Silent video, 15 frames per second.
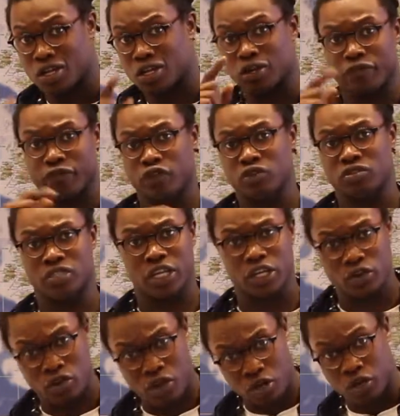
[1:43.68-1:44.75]
The first thing
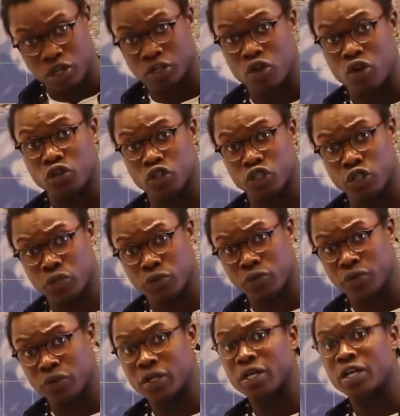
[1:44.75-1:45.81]
you're going to do
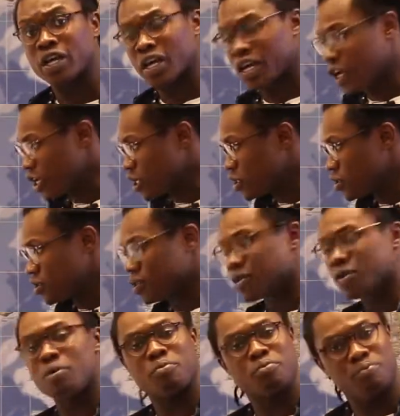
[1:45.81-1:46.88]
is
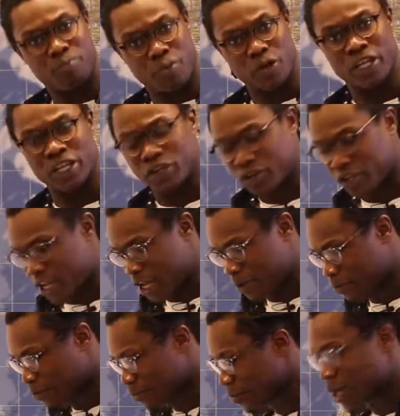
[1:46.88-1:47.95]
put in your name.
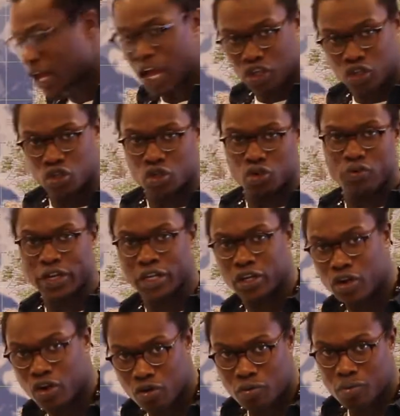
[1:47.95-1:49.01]
As you already
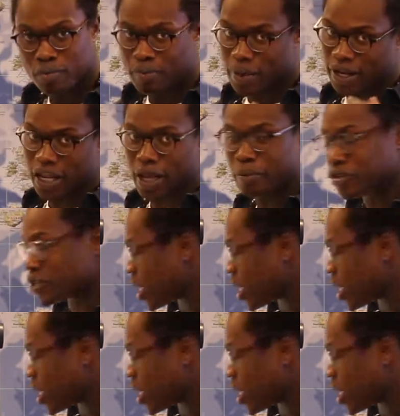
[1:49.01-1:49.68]
know, my name is